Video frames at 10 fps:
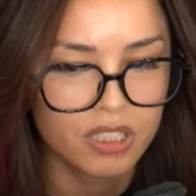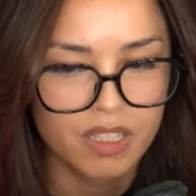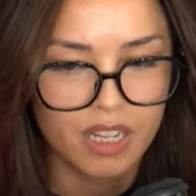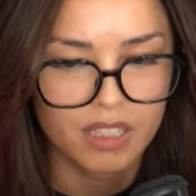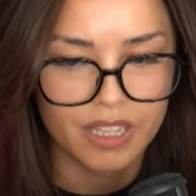
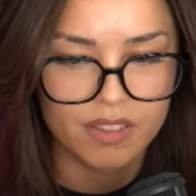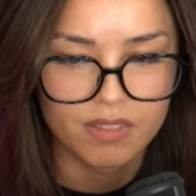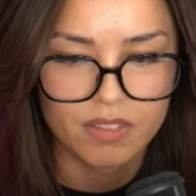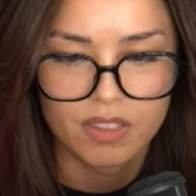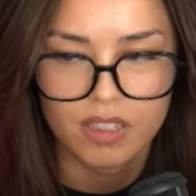in L A.
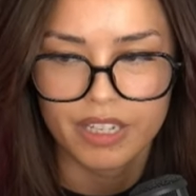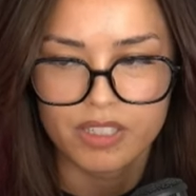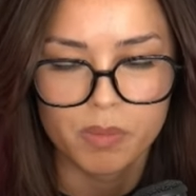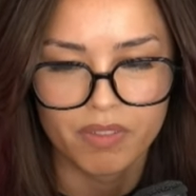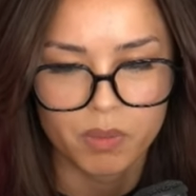I
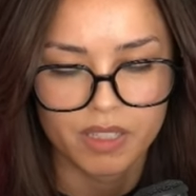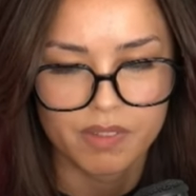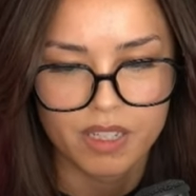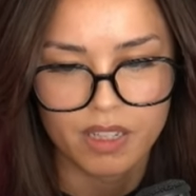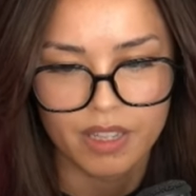assume everyone lives
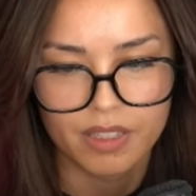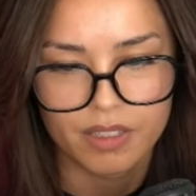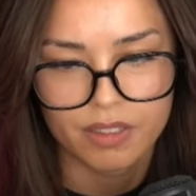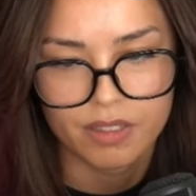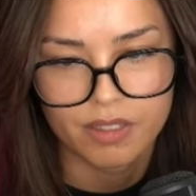in L A.
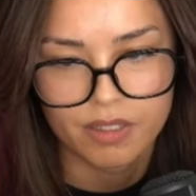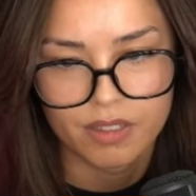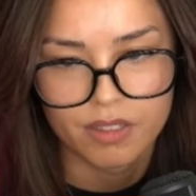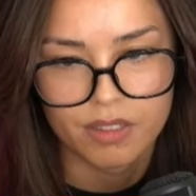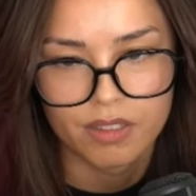
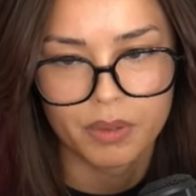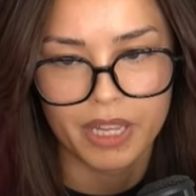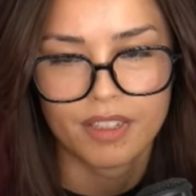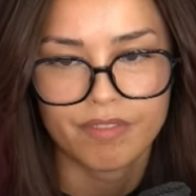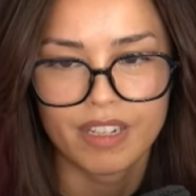
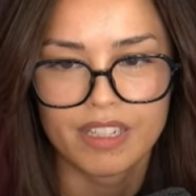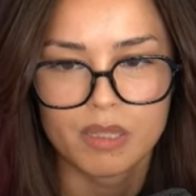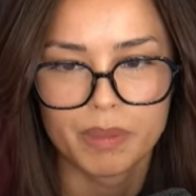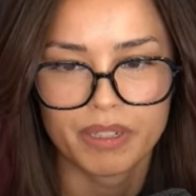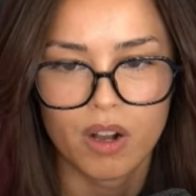Okay. Find a
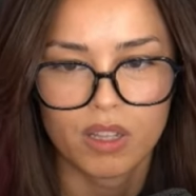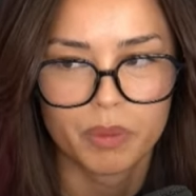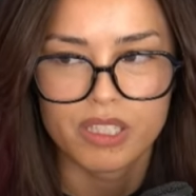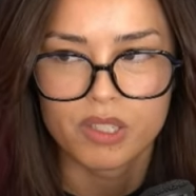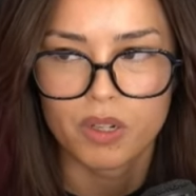Spirit
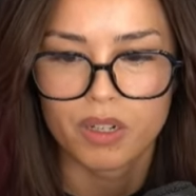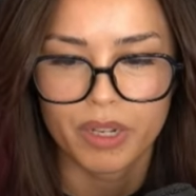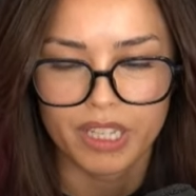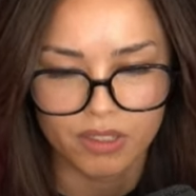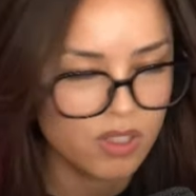Halloween store.
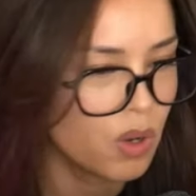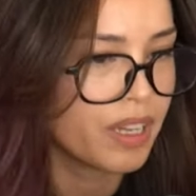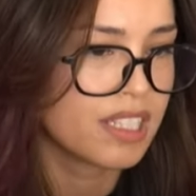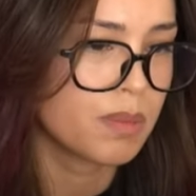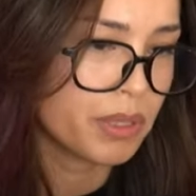Wait, there's no way
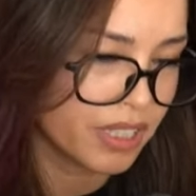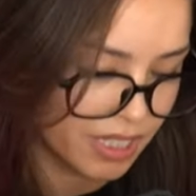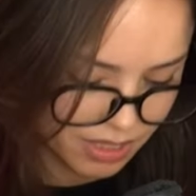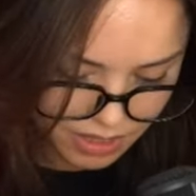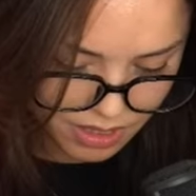Spirit
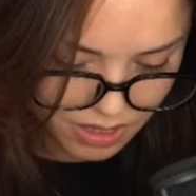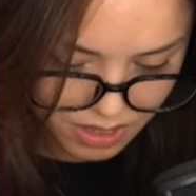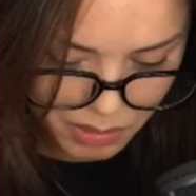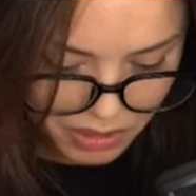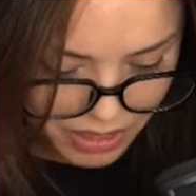is,
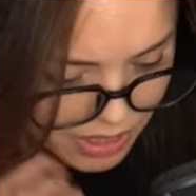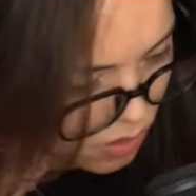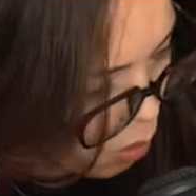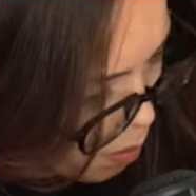Spirit is open